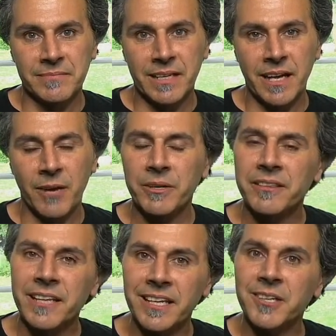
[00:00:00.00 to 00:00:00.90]
I want to
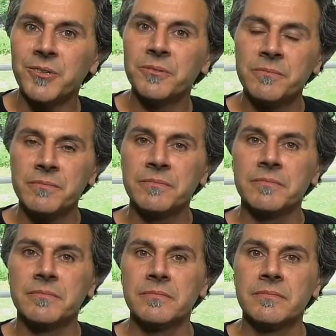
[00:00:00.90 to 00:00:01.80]
thank you.
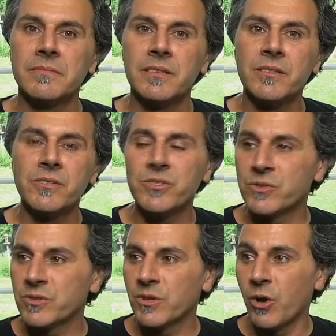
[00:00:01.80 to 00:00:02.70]

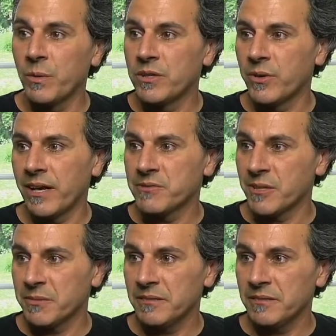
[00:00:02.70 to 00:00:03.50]
Oh, we do have something?